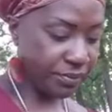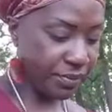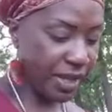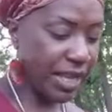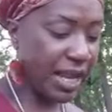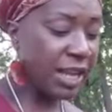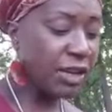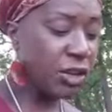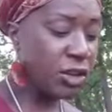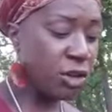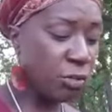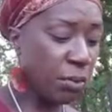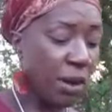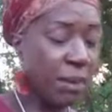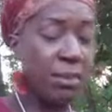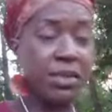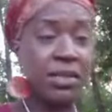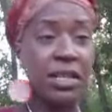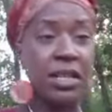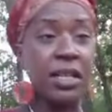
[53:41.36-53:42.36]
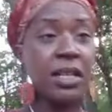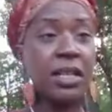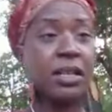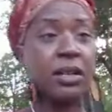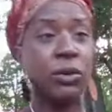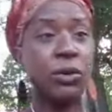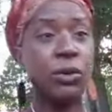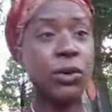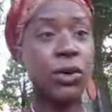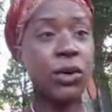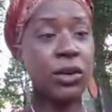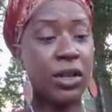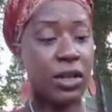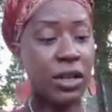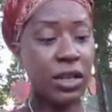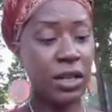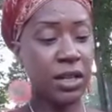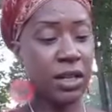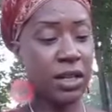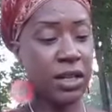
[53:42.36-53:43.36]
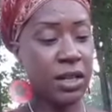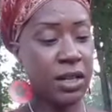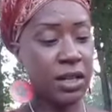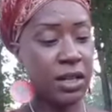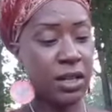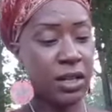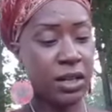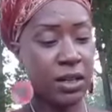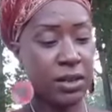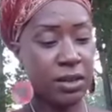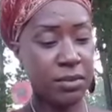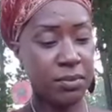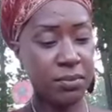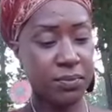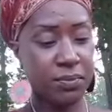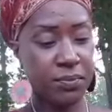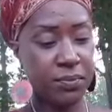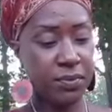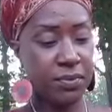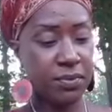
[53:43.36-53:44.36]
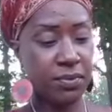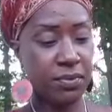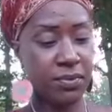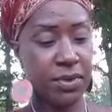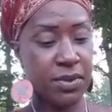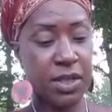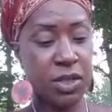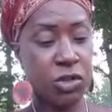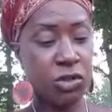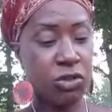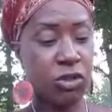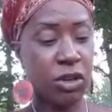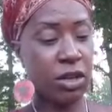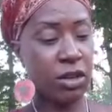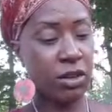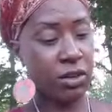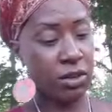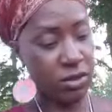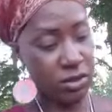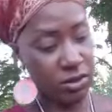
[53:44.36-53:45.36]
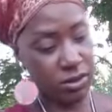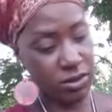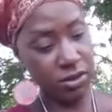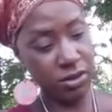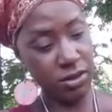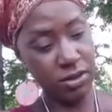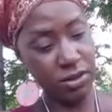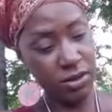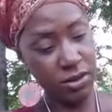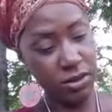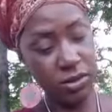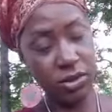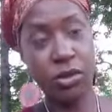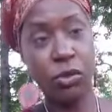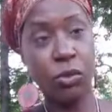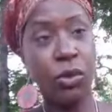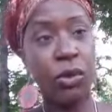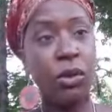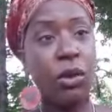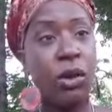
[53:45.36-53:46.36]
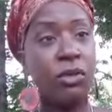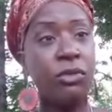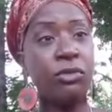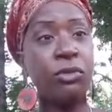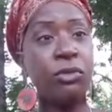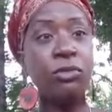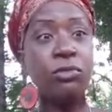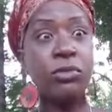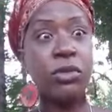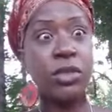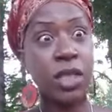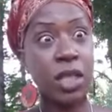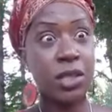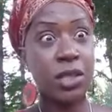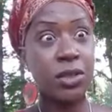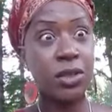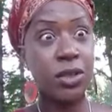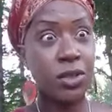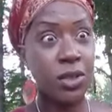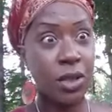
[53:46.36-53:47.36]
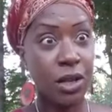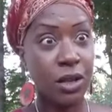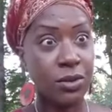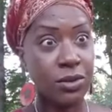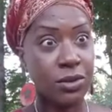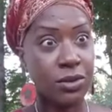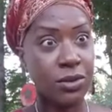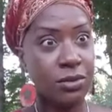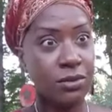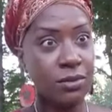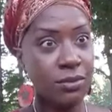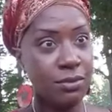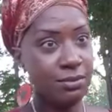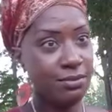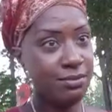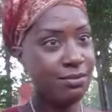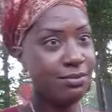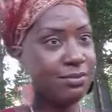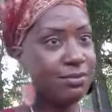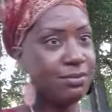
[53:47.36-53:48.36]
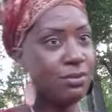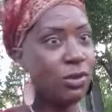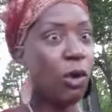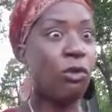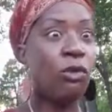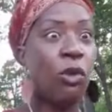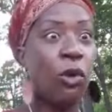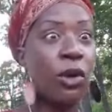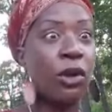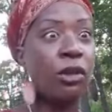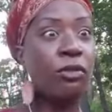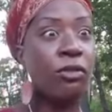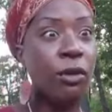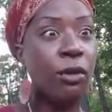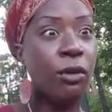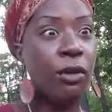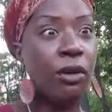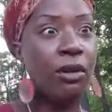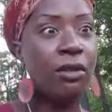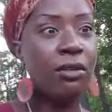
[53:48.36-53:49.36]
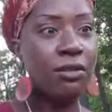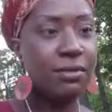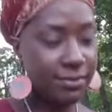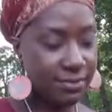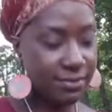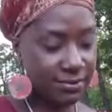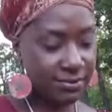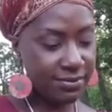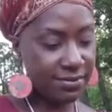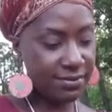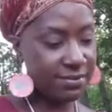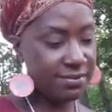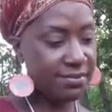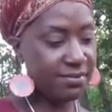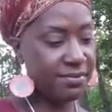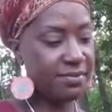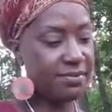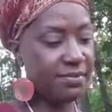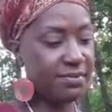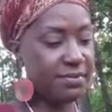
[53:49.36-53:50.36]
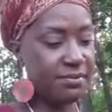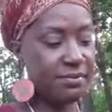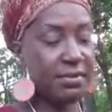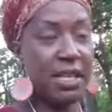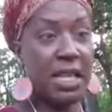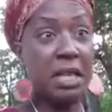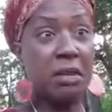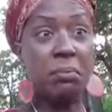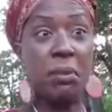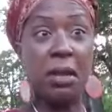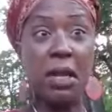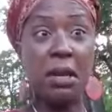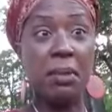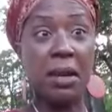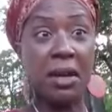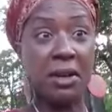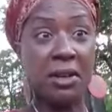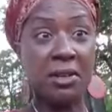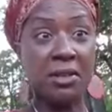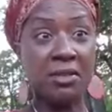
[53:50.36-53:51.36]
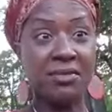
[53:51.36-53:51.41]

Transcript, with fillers: And I know you're probably sitting in a corner in a, in a, in a, um, in a trailer somewhere off Route 66 or 44 eating peanut butter